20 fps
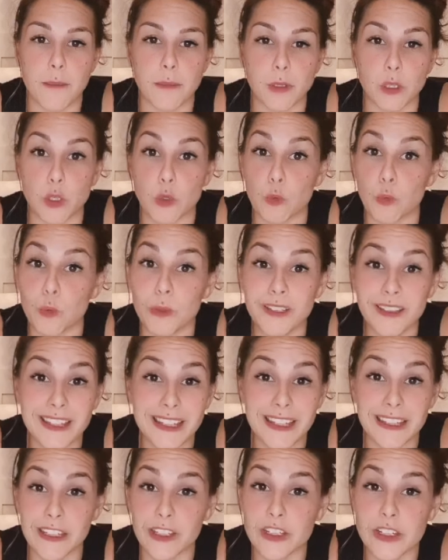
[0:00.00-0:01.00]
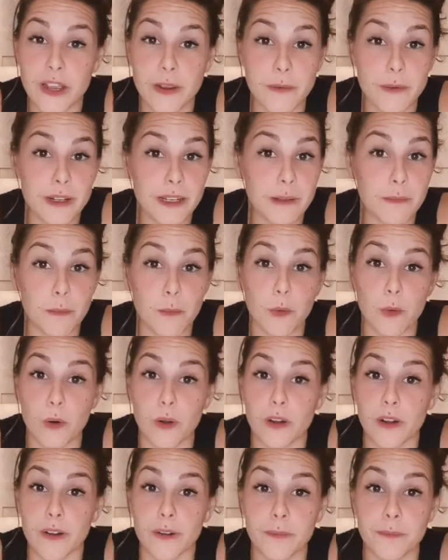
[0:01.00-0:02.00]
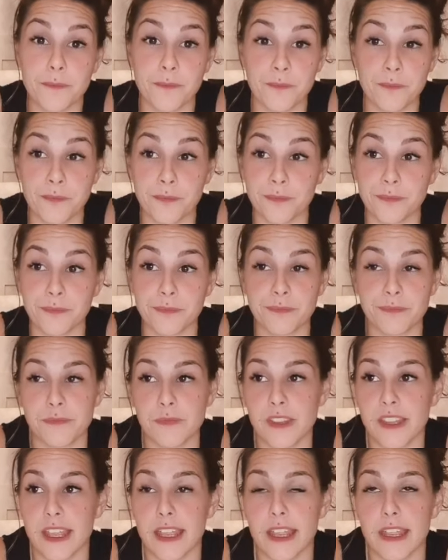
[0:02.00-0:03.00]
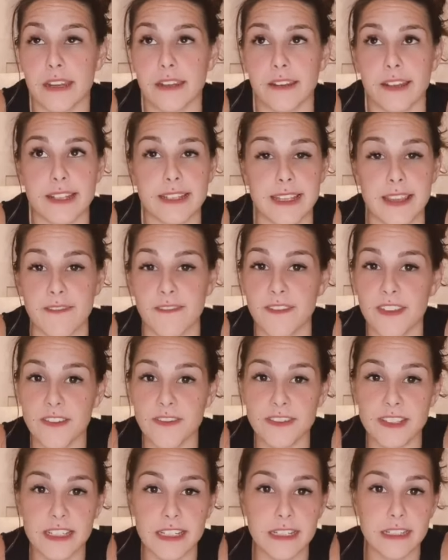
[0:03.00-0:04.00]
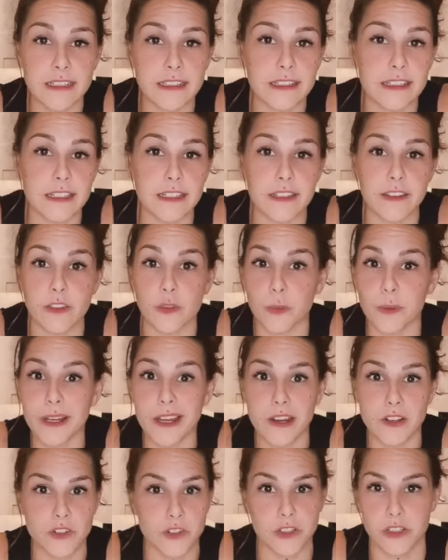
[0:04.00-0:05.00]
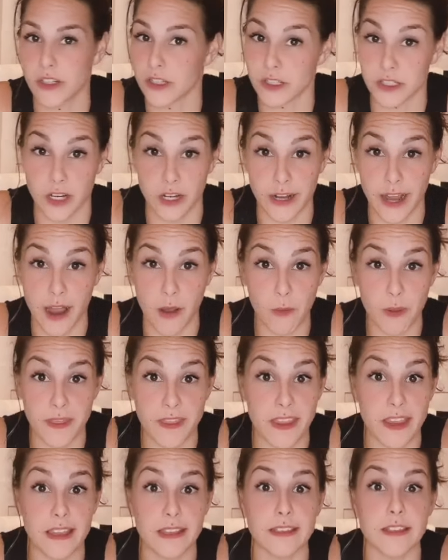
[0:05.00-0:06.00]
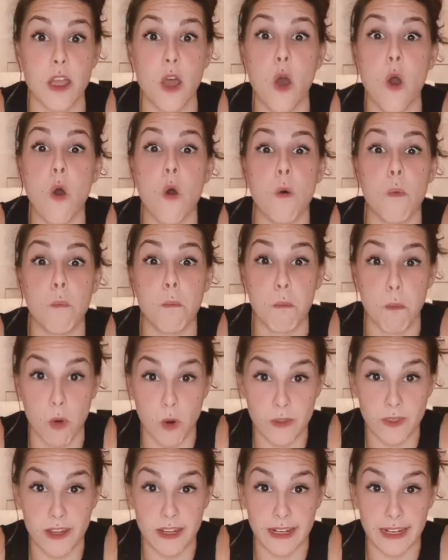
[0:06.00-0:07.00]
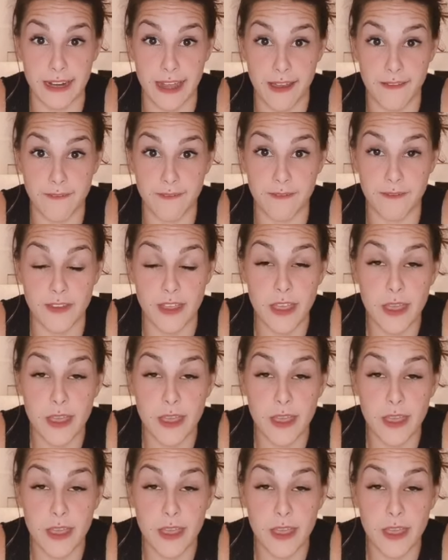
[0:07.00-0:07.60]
you don't need more than, let's say, 50 to 300 to start out with is more than enough.